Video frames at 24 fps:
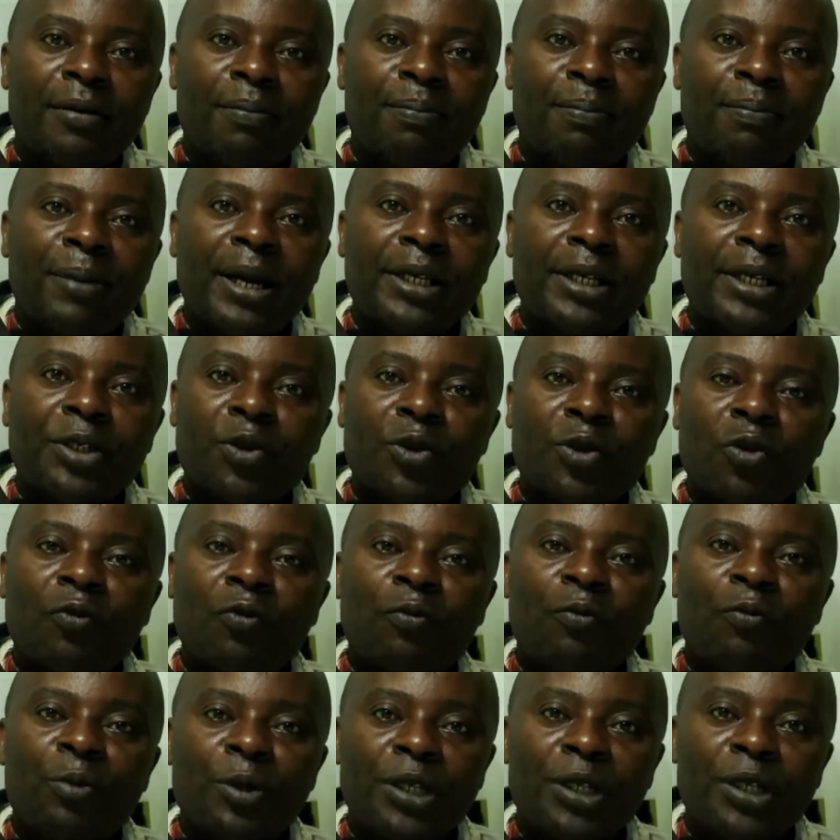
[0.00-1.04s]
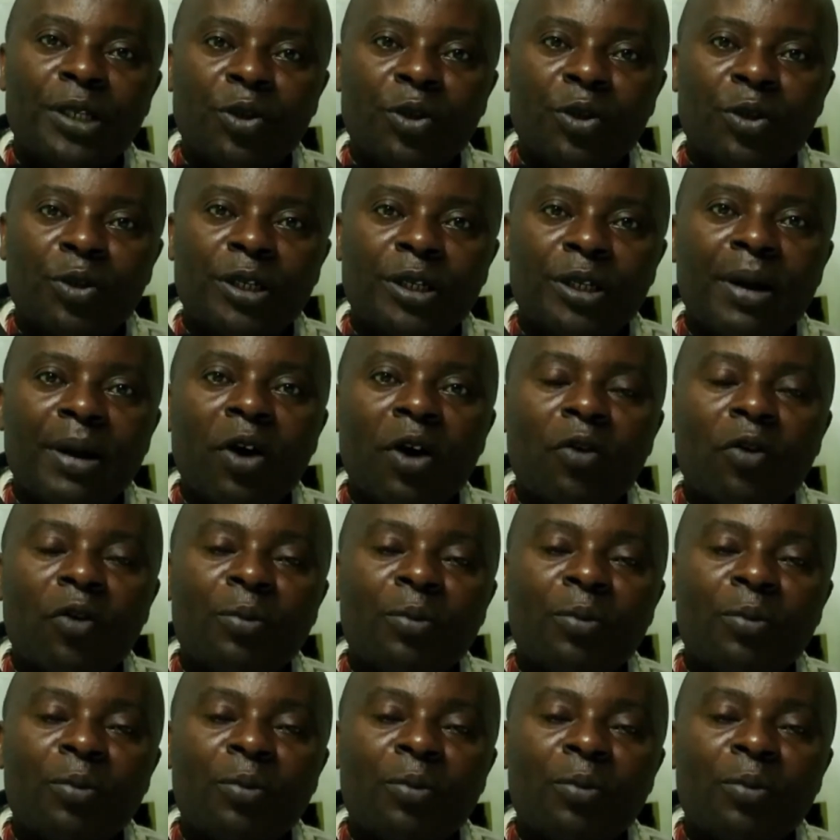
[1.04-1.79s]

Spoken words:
Price of potatoes, a bag of